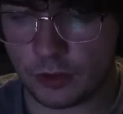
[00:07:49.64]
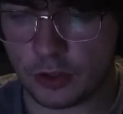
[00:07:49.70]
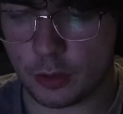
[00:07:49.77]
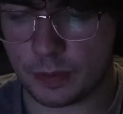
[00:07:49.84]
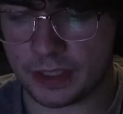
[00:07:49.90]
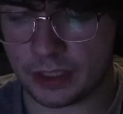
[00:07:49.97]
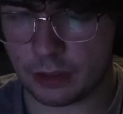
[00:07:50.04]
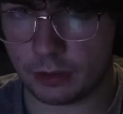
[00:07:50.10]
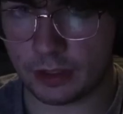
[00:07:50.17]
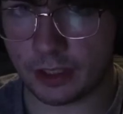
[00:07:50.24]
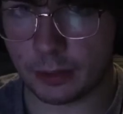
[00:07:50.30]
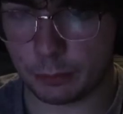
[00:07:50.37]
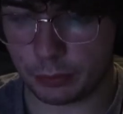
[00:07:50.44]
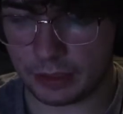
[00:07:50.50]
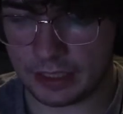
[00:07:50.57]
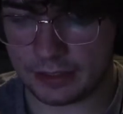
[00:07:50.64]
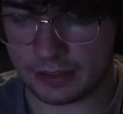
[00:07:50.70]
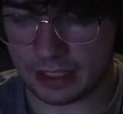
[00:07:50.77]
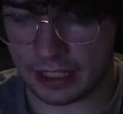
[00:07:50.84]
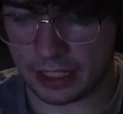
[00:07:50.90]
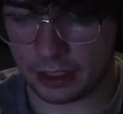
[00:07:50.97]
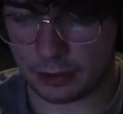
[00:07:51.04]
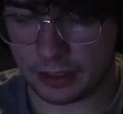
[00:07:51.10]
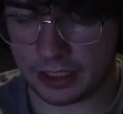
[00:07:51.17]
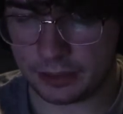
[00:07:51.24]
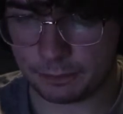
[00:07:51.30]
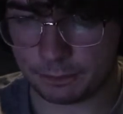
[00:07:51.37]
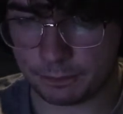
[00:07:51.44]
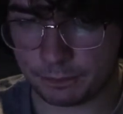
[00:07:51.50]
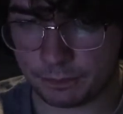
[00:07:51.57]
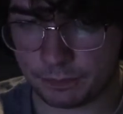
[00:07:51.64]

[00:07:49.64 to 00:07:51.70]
So we can click complete diary,